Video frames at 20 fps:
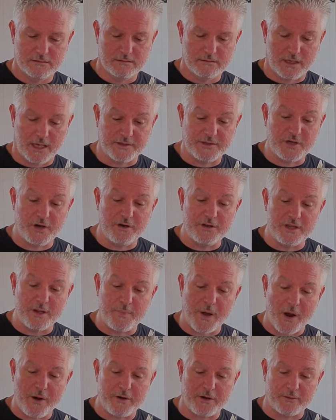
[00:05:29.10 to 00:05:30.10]
I turned the
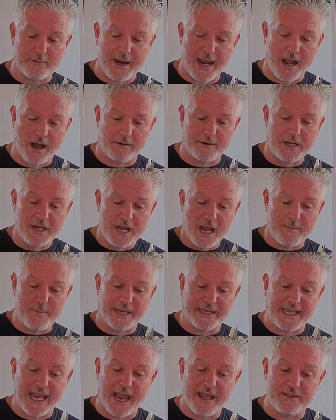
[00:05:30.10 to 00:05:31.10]
boat around and
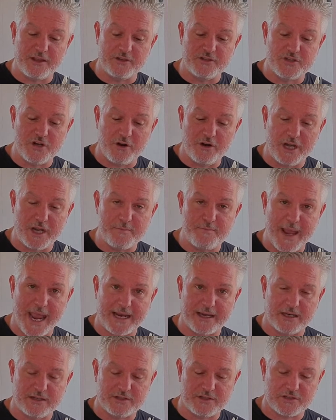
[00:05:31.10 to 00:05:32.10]
began the journey
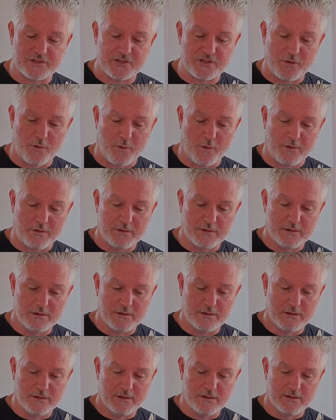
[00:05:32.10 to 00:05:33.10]
back into shore.
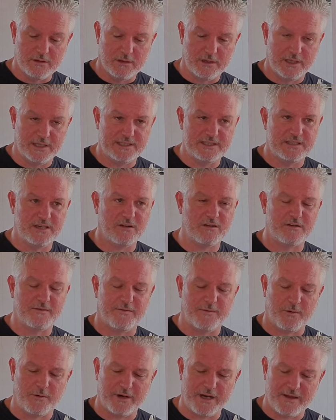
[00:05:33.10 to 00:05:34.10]
It took
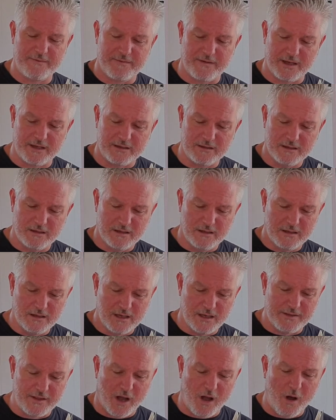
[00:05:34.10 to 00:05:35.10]
forever,
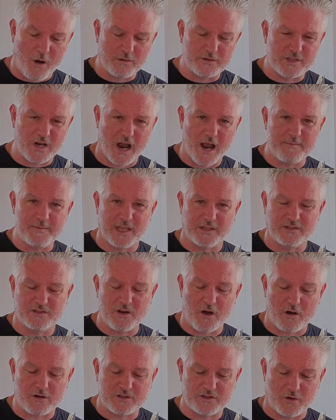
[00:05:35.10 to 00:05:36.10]
and the whole time the
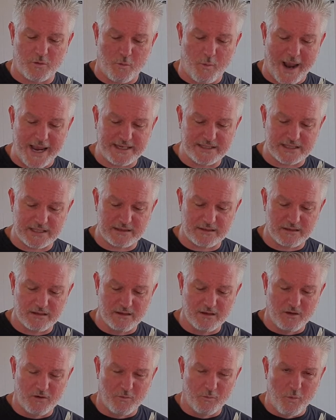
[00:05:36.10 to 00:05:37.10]
doctor waited,
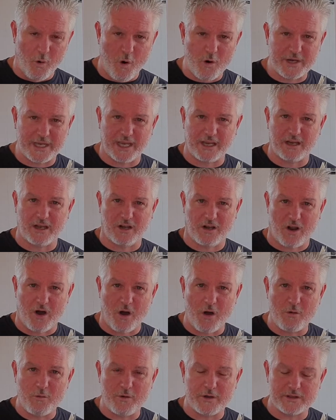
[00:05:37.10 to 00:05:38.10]
walking
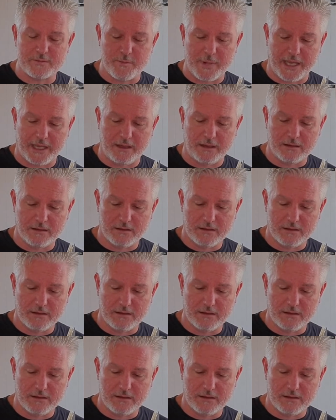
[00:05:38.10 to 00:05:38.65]
along with me.